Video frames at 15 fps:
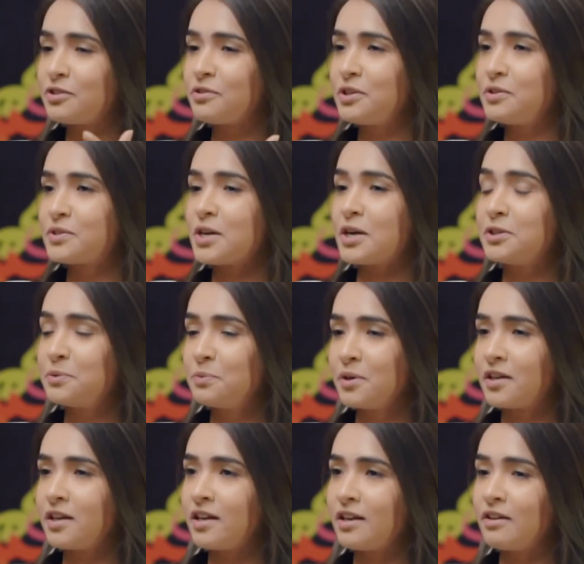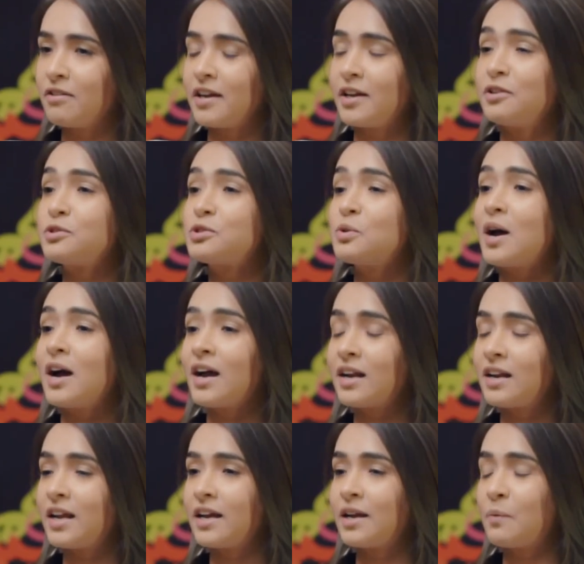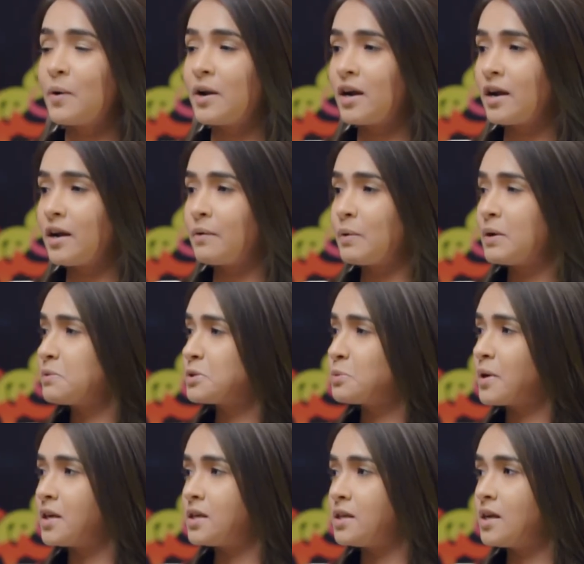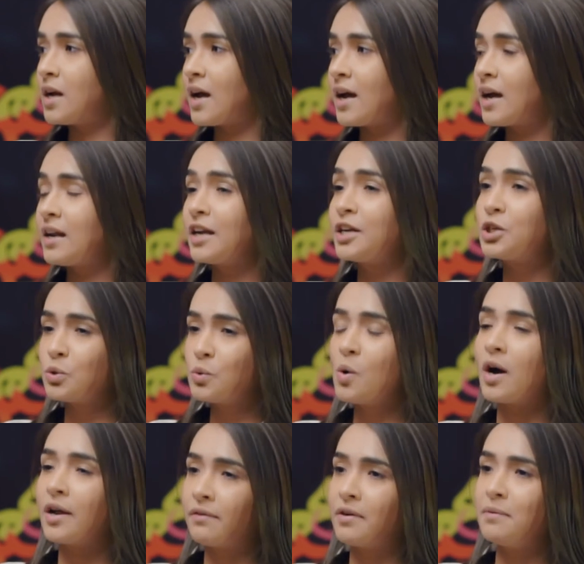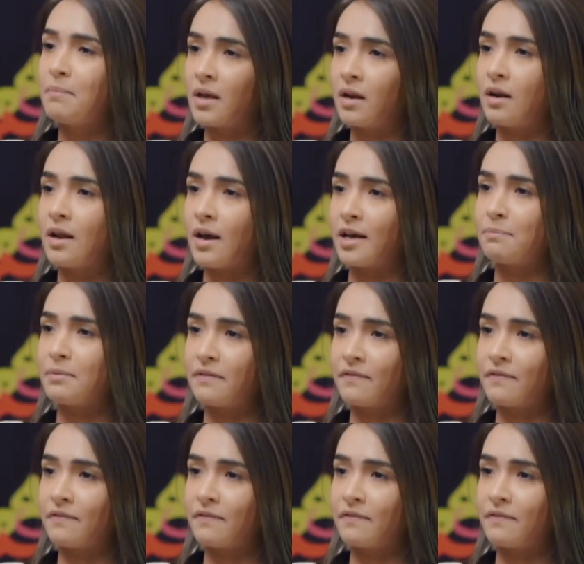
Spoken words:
you started working and so I had when I was 20, I had 200 men at my